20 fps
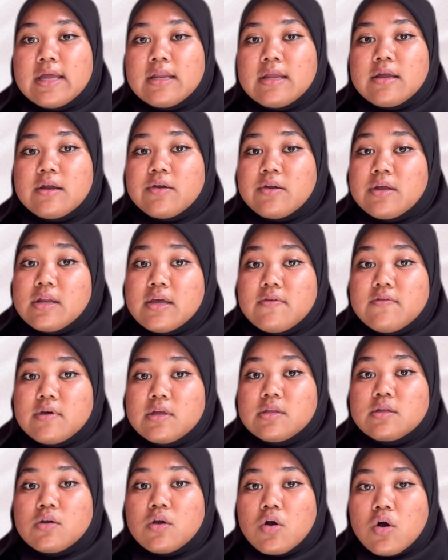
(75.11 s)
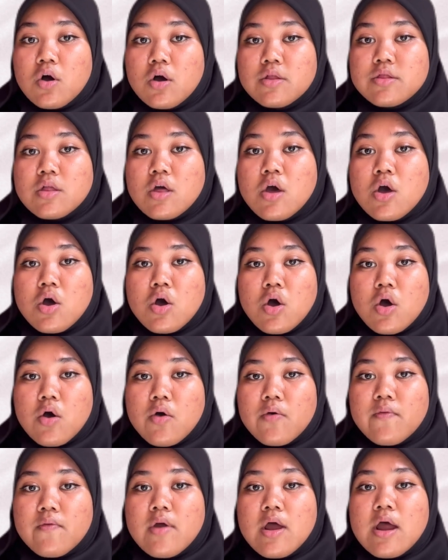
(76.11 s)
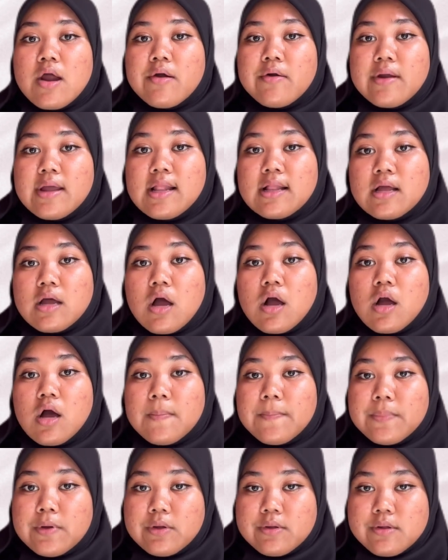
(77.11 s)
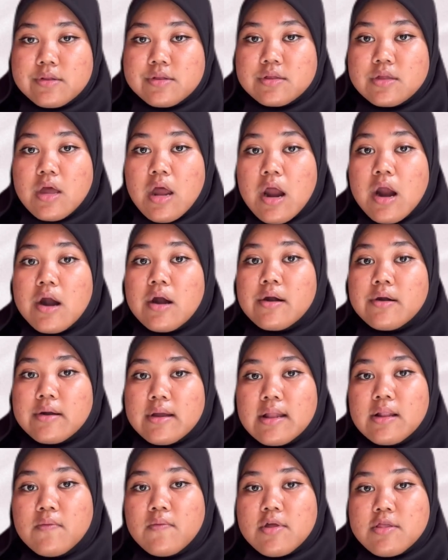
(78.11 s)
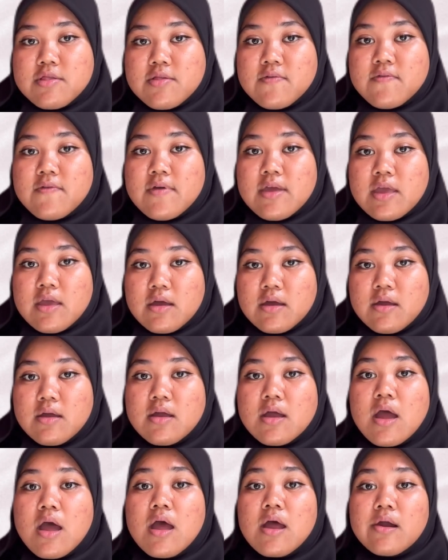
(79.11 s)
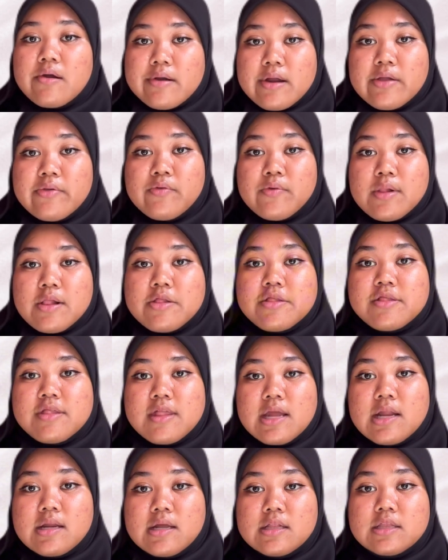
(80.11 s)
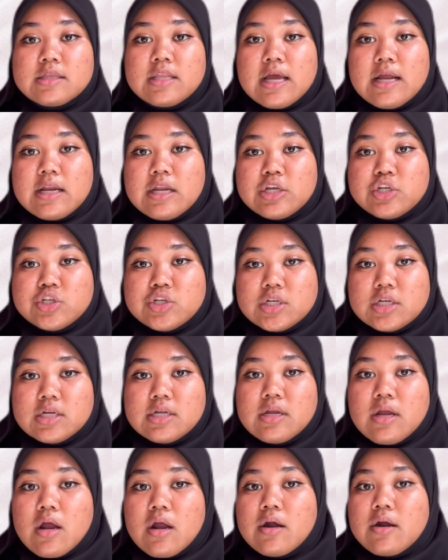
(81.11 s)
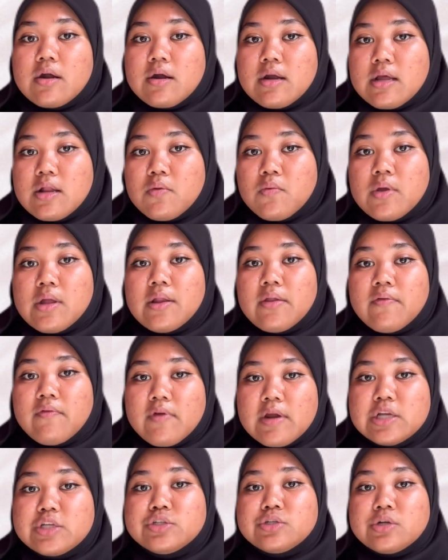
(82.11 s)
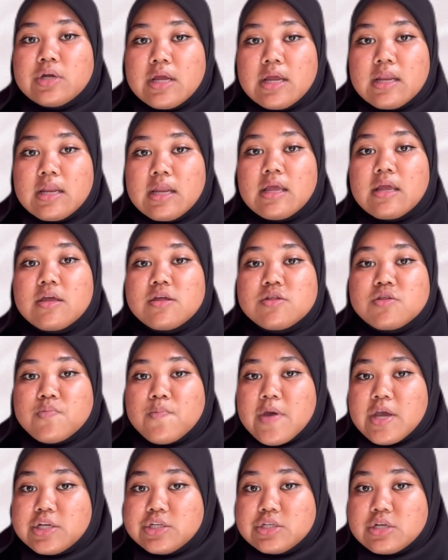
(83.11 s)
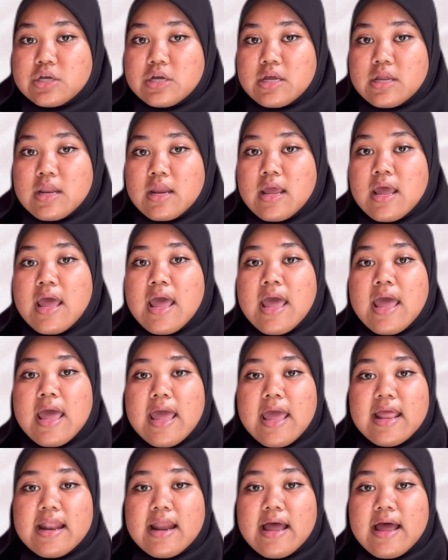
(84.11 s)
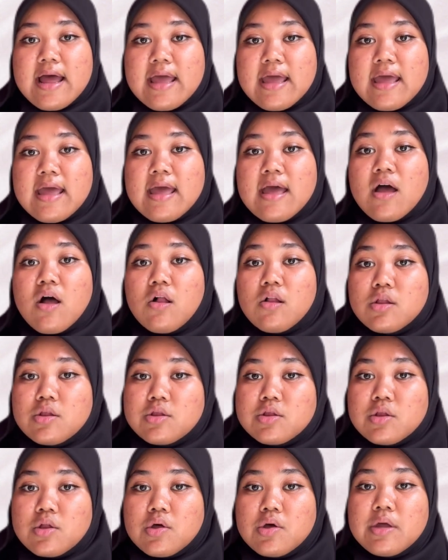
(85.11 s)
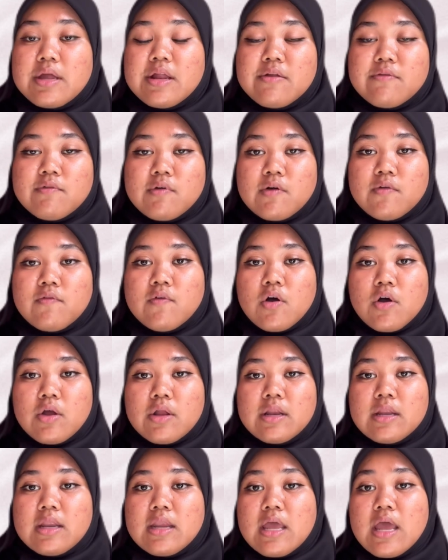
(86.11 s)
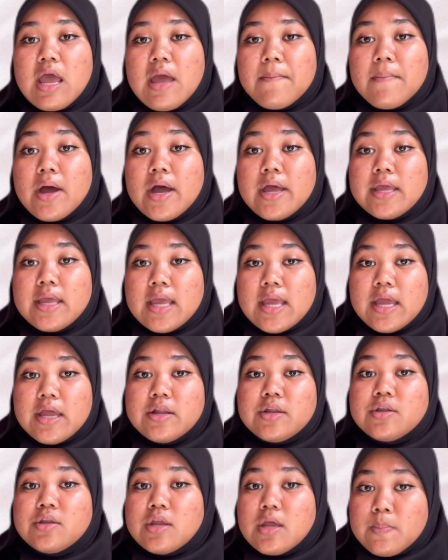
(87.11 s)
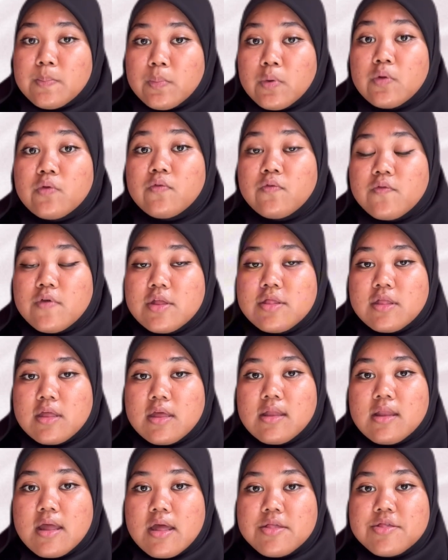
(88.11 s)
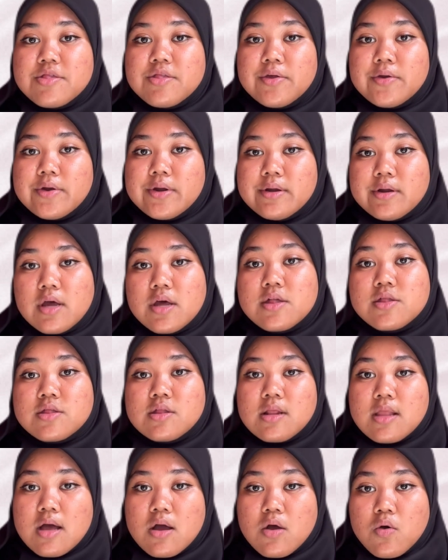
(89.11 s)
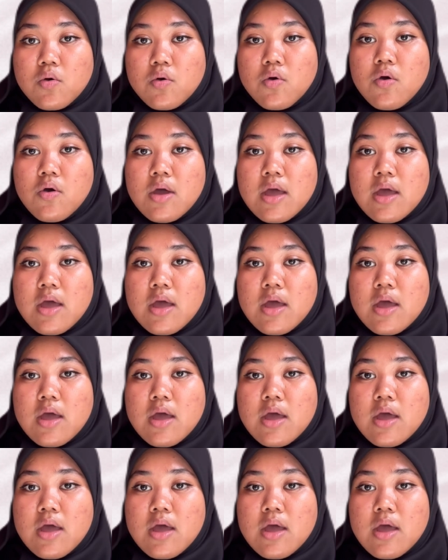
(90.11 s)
the relevant course of rail car couples, railway surveyor, railway signal technician, railway freight training inspection, and I also involved on DMIA depot visit at Serendah Selangor